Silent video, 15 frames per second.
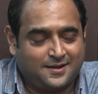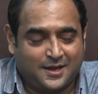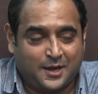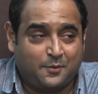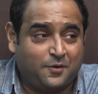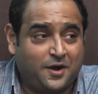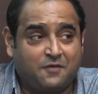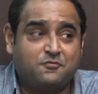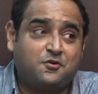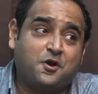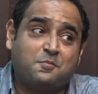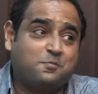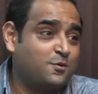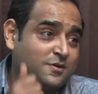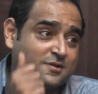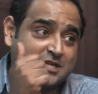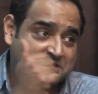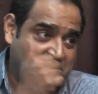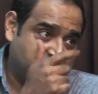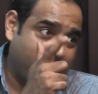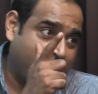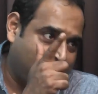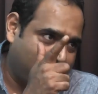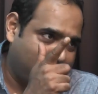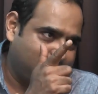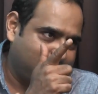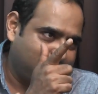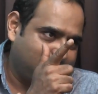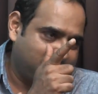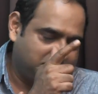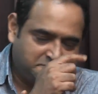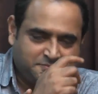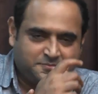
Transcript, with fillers: Huh. I, I would not have put it in the trailer. Huh.